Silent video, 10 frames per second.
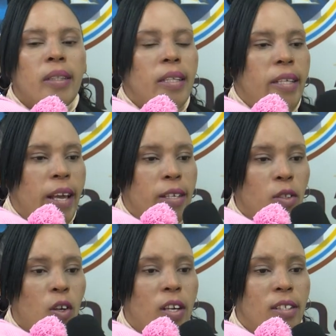Yes,
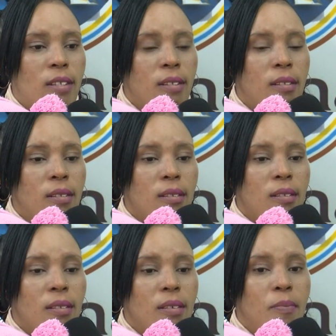because
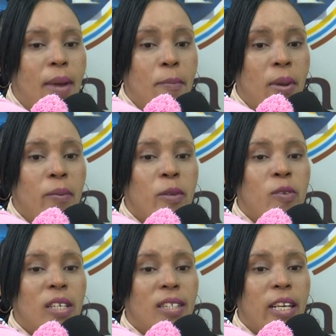my baby
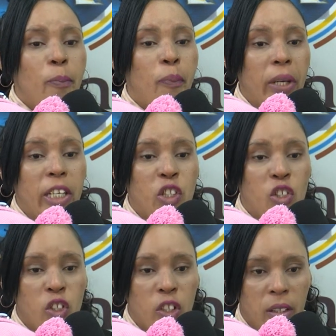was a
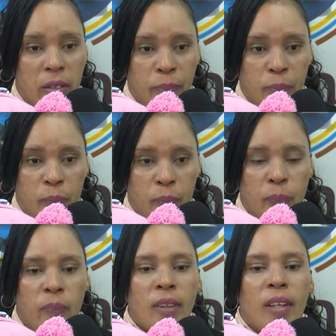breech.
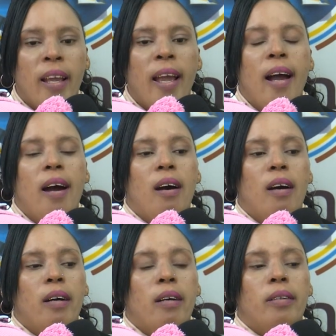
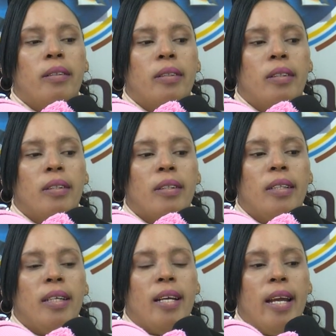Uh,
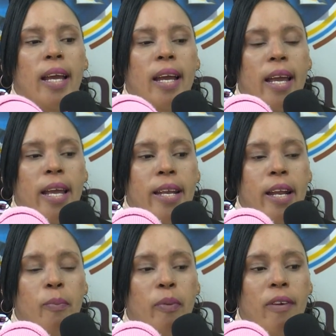and
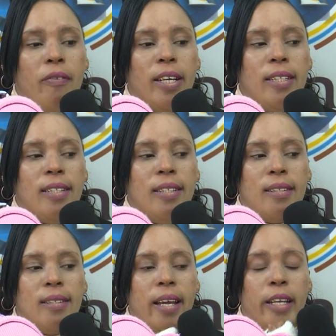then prophet
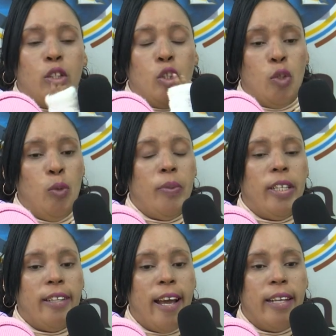said to
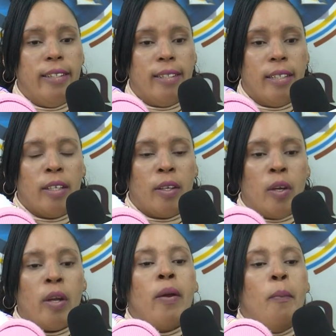me that,
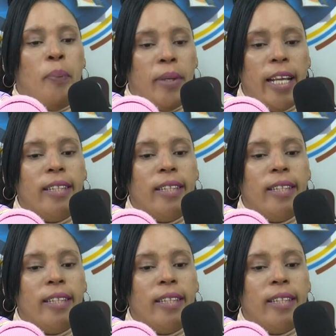pray